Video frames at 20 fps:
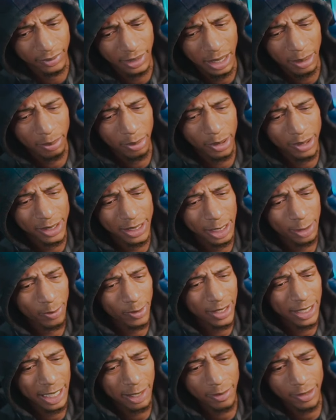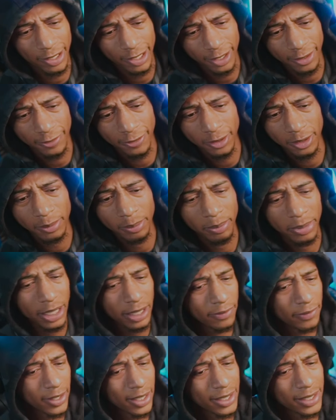That boy said we never looked for
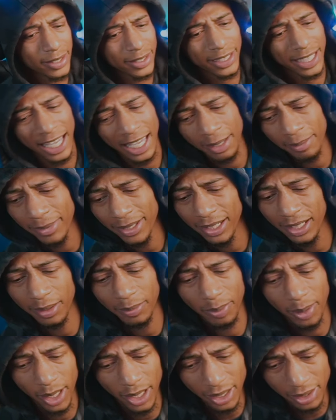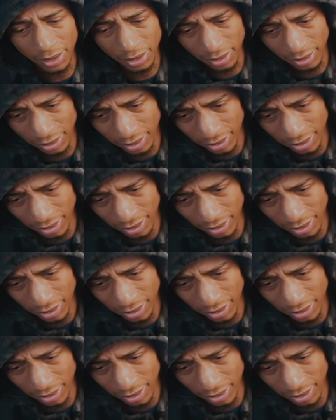beef, it just came in the picture.